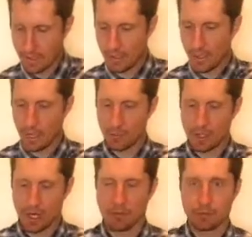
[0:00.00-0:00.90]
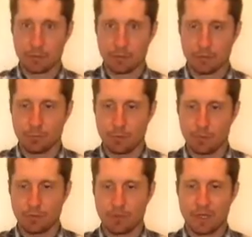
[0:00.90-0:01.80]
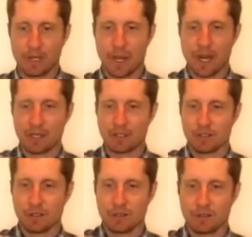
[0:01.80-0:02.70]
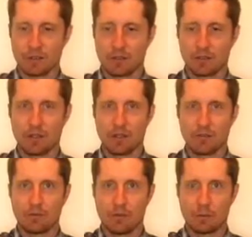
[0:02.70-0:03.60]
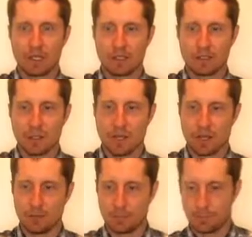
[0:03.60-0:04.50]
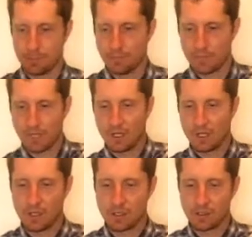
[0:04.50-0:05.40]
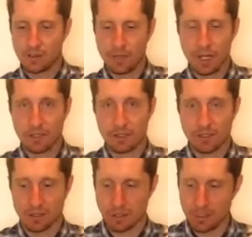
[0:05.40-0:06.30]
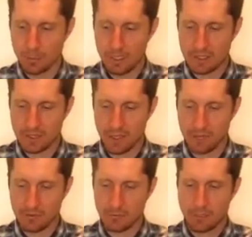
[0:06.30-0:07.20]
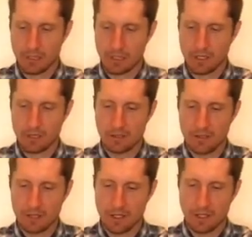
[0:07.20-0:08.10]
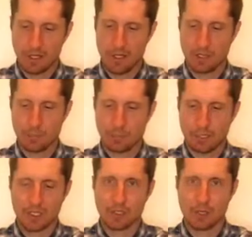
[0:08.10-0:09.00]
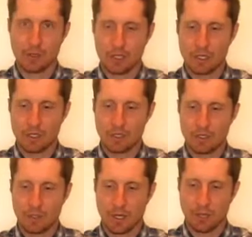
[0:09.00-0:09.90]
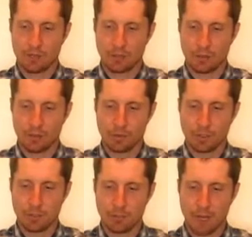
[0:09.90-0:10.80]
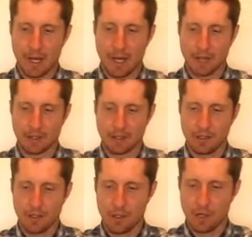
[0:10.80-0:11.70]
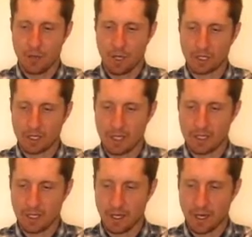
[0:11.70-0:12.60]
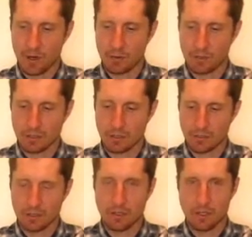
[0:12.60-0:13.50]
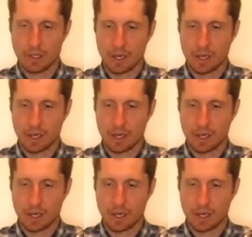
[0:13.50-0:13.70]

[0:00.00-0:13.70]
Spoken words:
now we have to remove the action from the inside. To do that, it's a little bit tough because it's spring-loaded, so you have to hold this back while taking out the